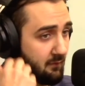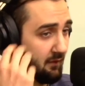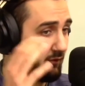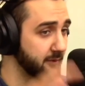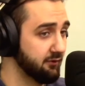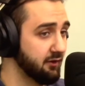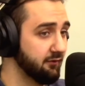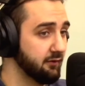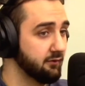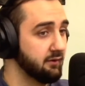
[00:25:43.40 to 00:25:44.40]

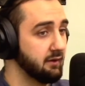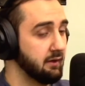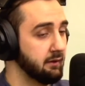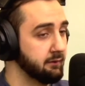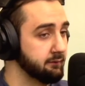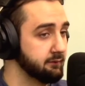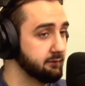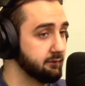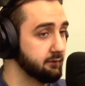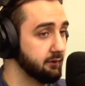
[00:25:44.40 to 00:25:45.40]
specifically on
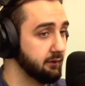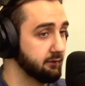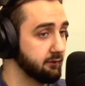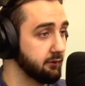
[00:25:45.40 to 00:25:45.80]
it's